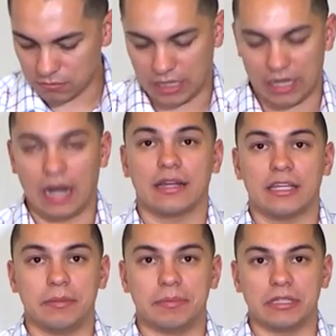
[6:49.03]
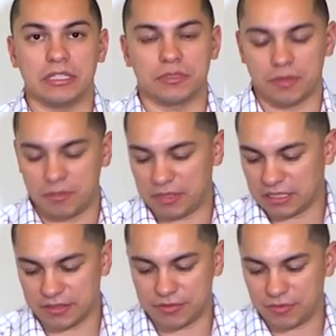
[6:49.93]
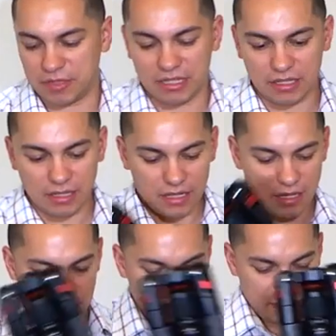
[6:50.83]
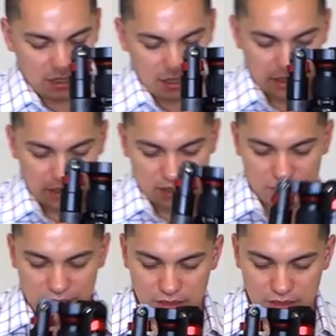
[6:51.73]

I, I'd keep it this way, because for me, the, uh,